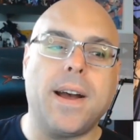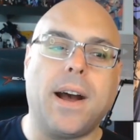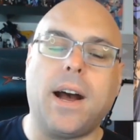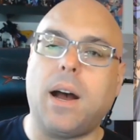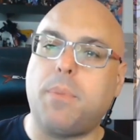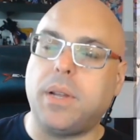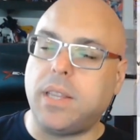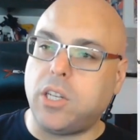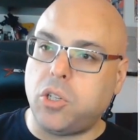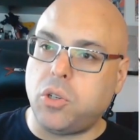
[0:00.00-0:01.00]

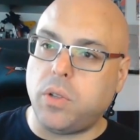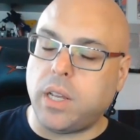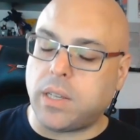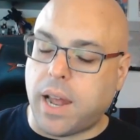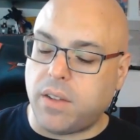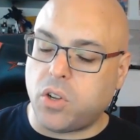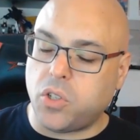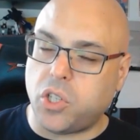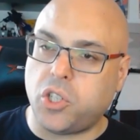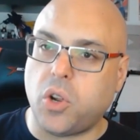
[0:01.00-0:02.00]
But it kind of
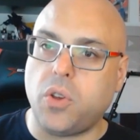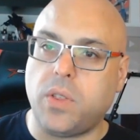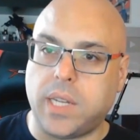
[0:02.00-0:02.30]
goes to show you